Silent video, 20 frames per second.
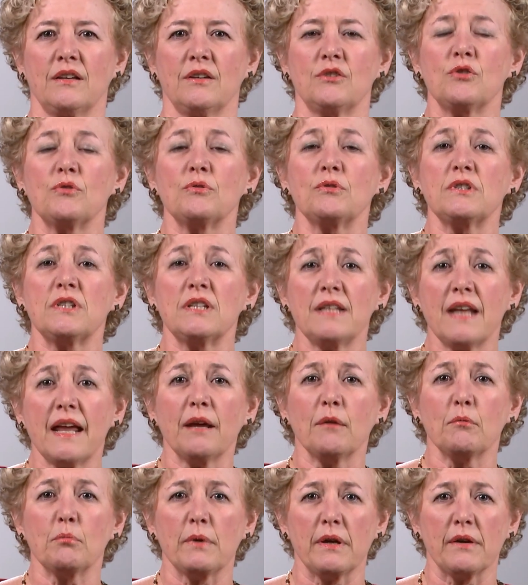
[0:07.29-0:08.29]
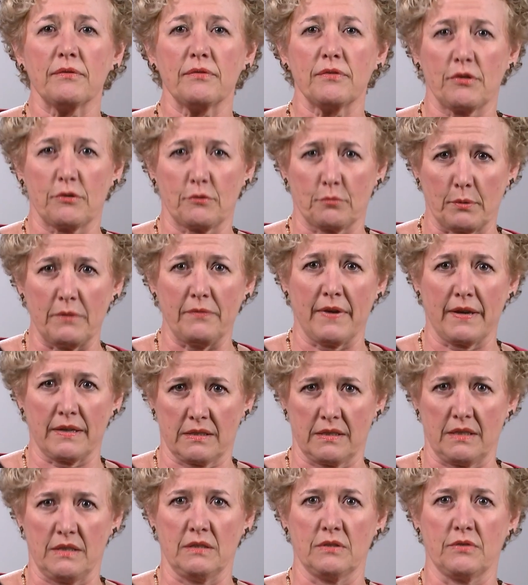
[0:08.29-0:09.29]
So today we have three
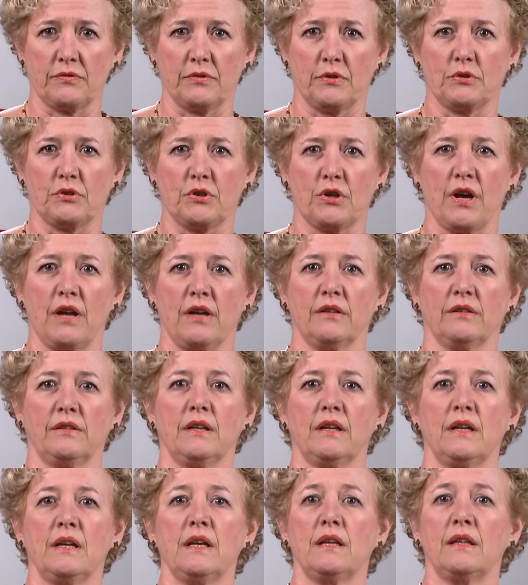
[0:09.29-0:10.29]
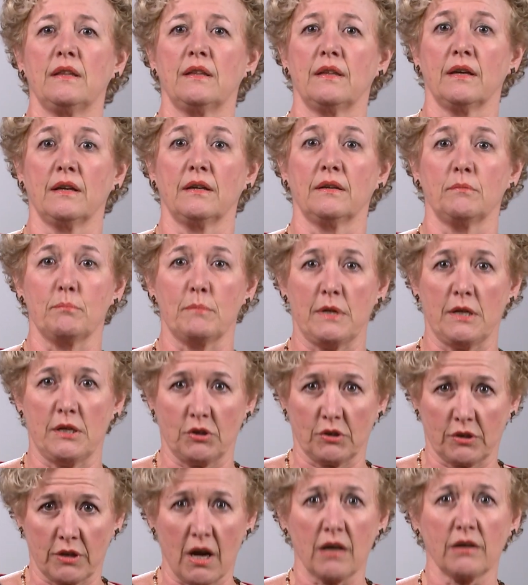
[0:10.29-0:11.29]
vaccines for your child: the
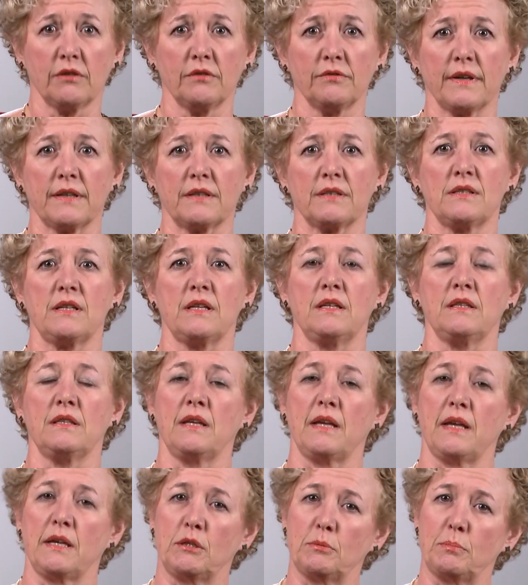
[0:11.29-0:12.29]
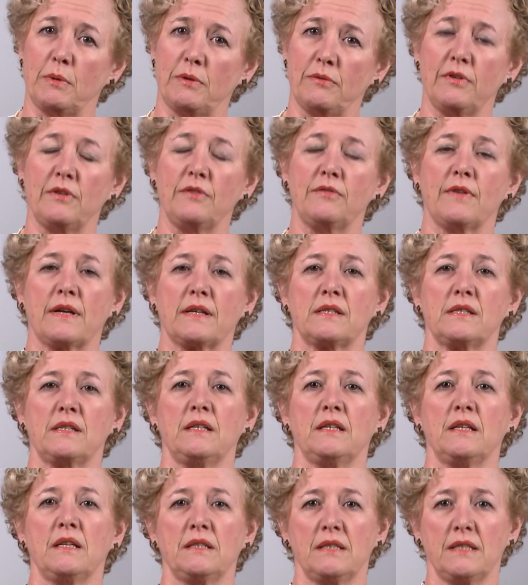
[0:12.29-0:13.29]
meningococcal vaccine, the HPV
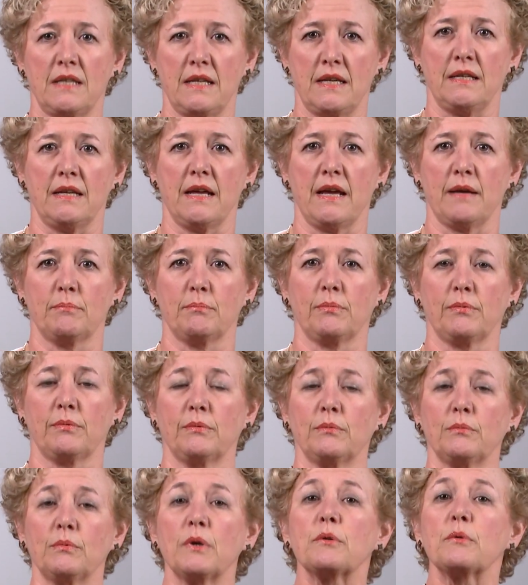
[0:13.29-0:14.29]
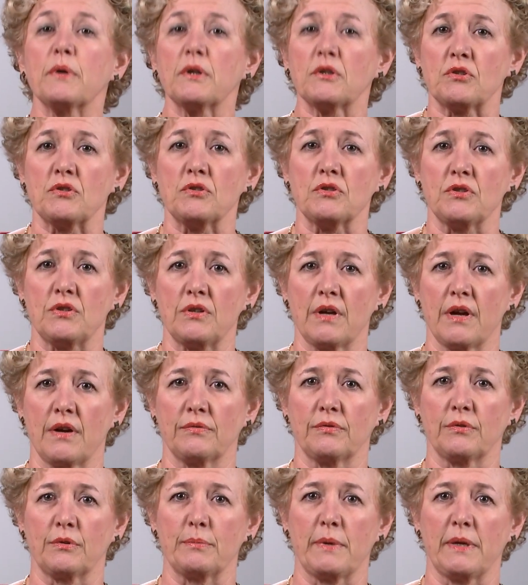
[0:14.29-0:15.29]
vaccine, and Tdap. What questions do you
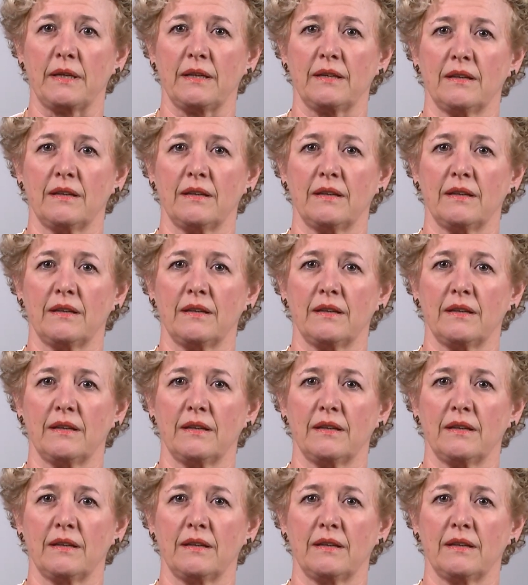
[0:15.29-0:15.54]
have for me?